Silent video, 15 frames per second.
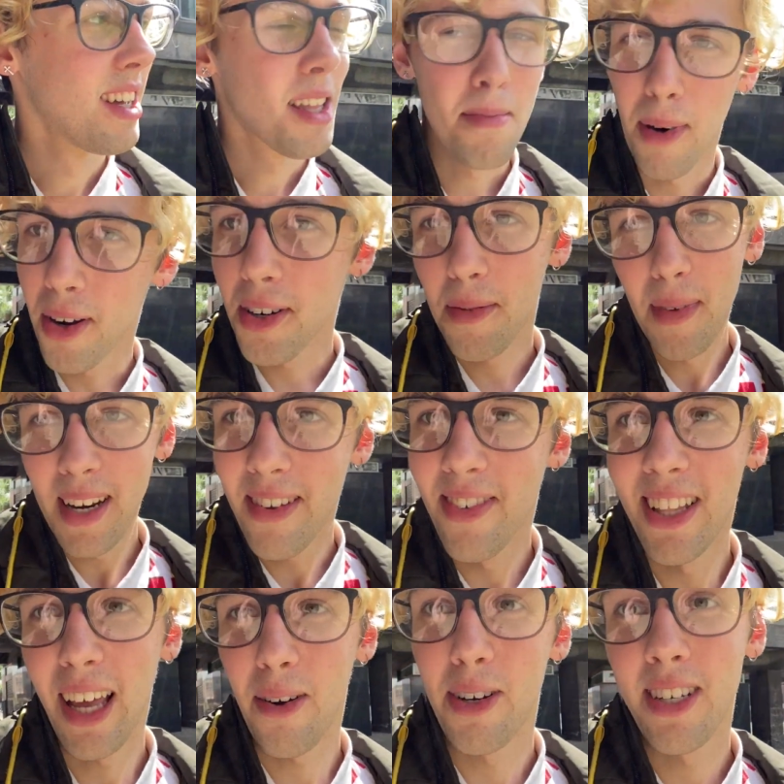Modern Medieval
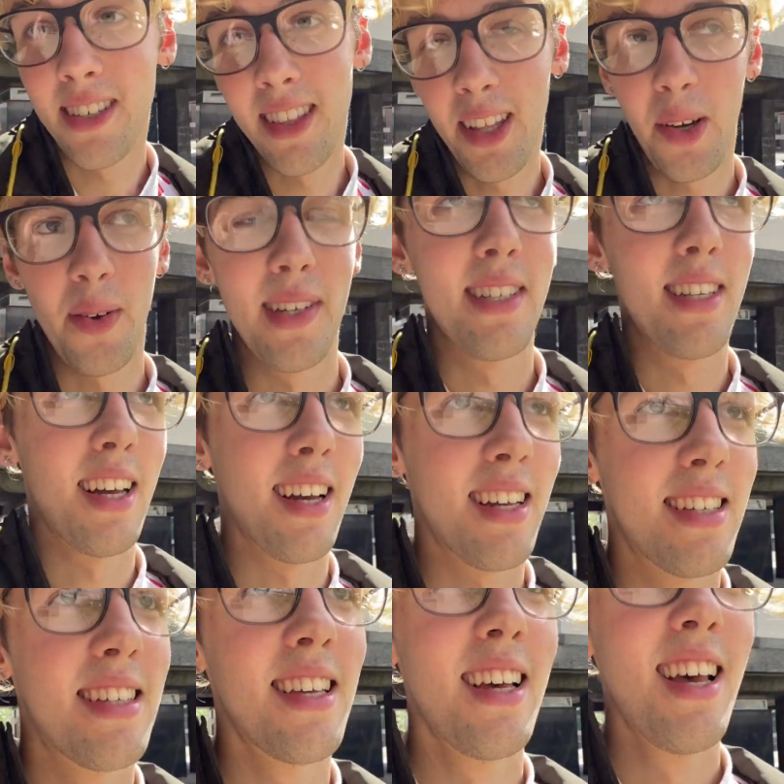Languages and
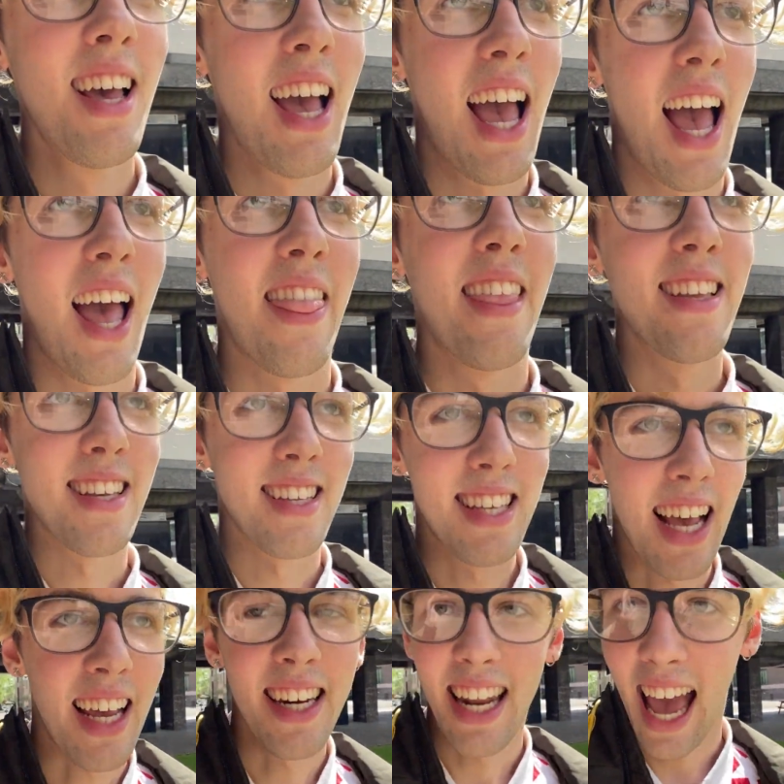Linguistics. And there's a
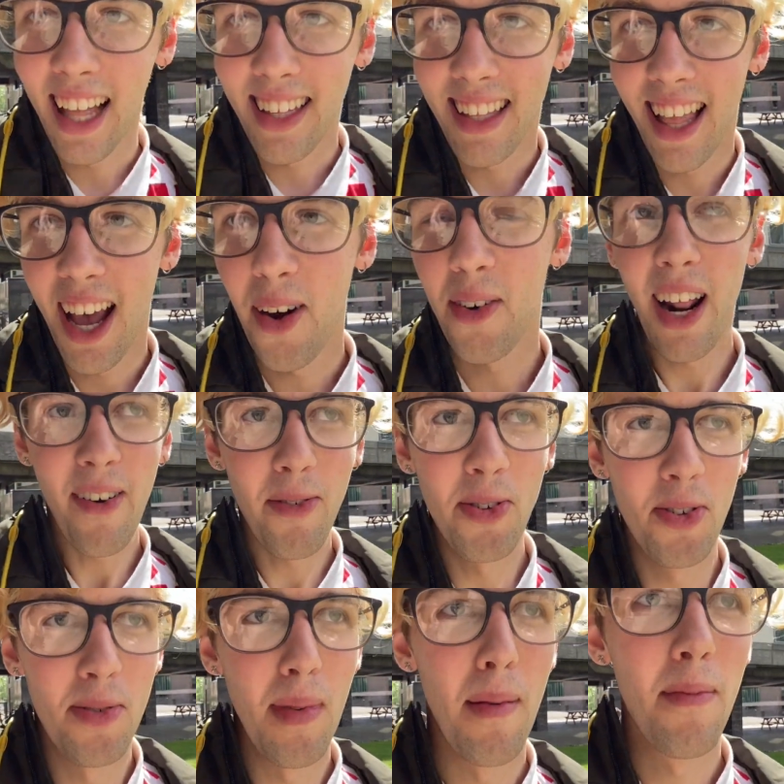second L in there. I want everyone
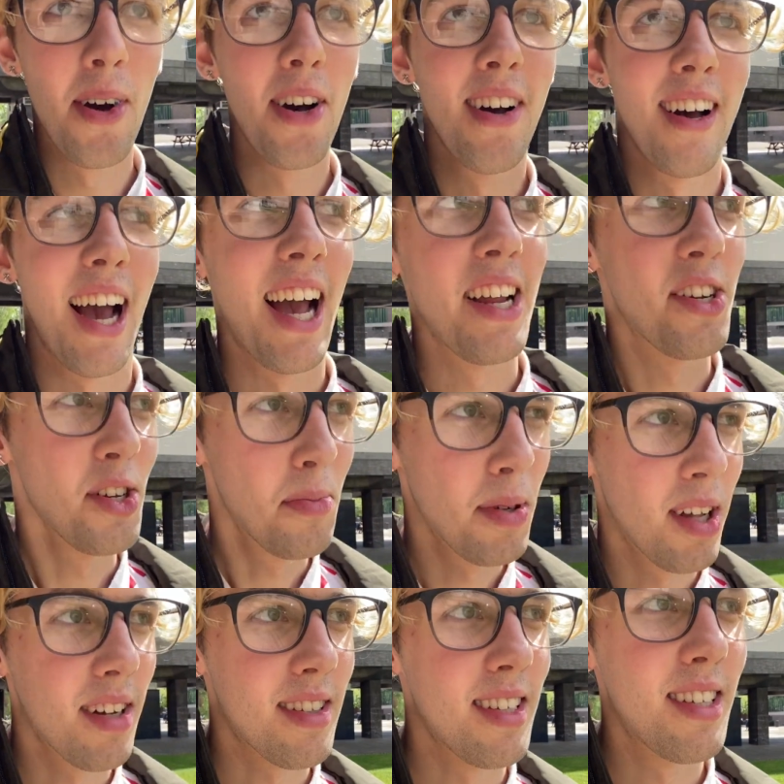to remember, I do
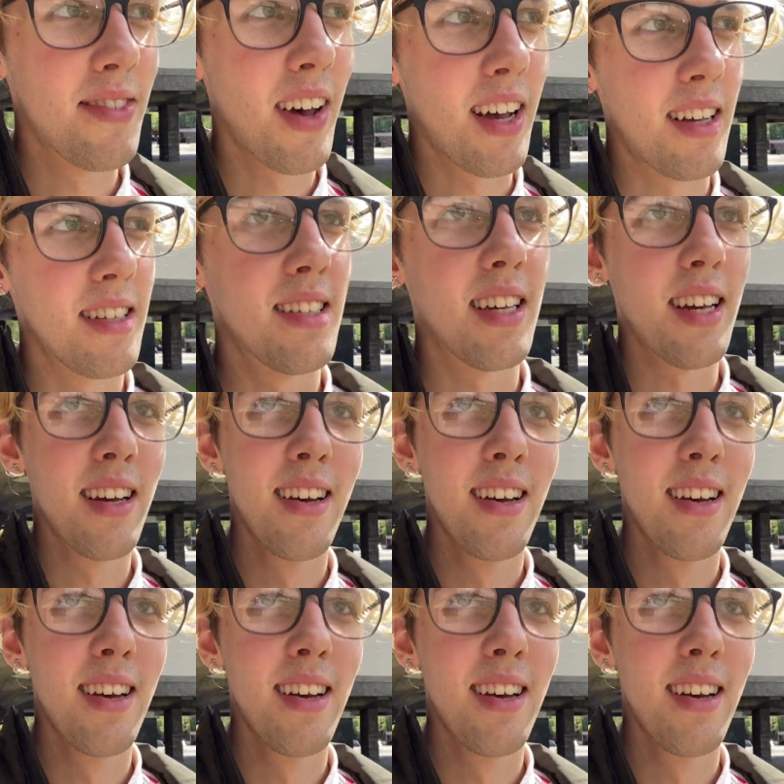belong to this faculty.